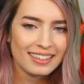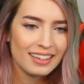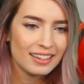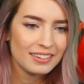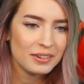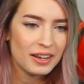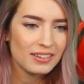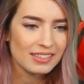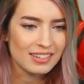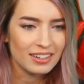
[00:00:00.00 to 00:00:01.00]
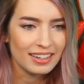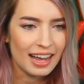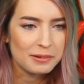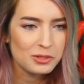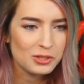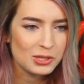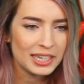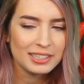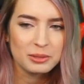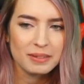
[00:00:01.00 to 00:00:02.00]
I don't know how it started. I was just
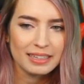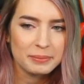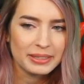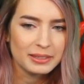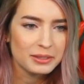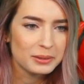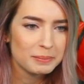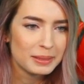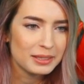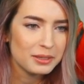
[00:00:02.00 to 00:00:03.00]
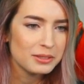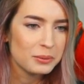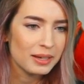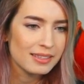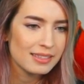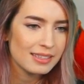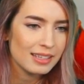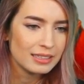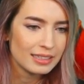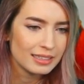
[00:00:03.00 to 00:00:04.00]
trying to do my guild quests,
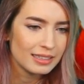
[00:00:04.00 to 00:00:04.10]
and then